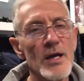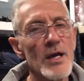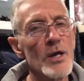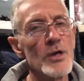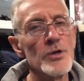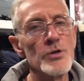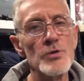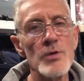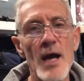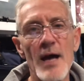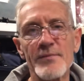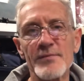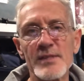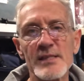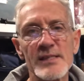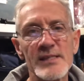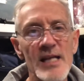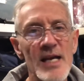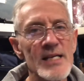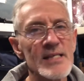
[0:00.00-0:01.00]
you have to
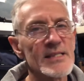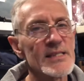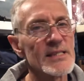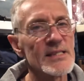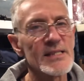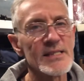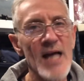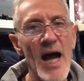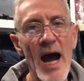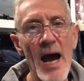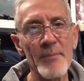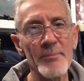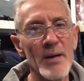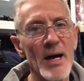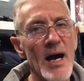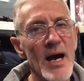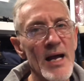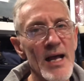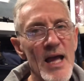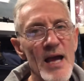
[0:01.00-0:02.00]
say, stop,
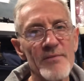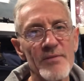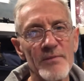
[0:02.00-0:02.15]
I have